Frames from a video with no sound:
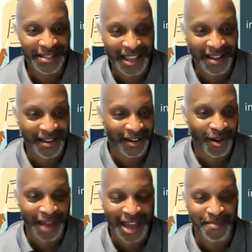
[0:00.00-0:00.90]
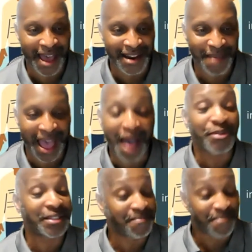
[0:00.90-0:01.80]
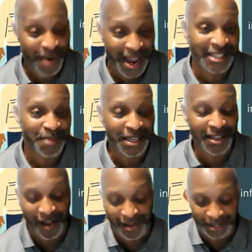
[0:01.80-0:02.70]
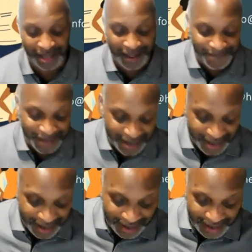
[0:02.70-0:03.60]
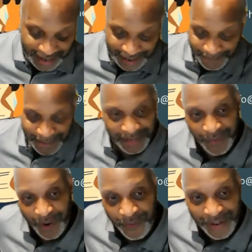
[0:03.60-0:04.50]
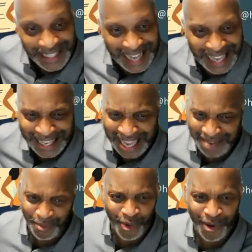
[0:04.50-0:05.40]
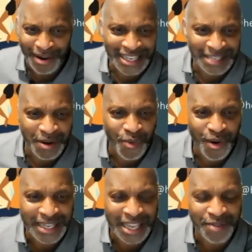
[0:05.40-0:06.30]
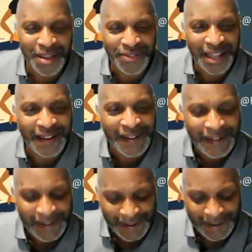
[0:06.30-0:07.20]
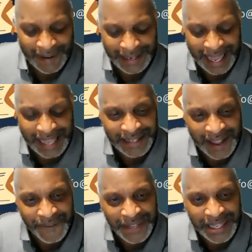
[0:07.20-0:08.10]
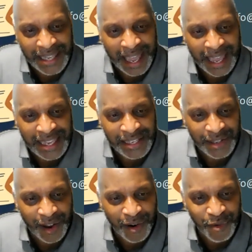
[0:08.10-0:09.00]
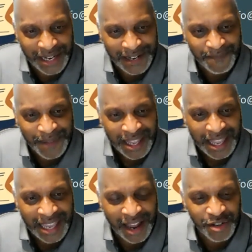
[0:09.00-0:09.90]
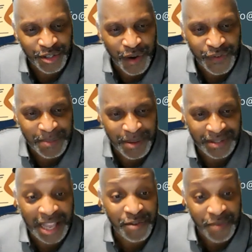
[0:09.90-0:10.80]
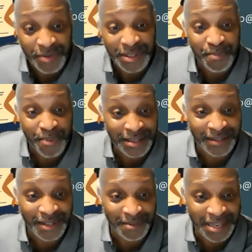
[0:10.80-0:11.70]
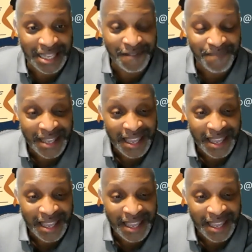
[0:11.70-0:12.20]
to say a whole lot about him. I was impressed because he's for over a decade more. He's been working with in the HIV/AIDS arena in the underserved community. That really was impressive to me.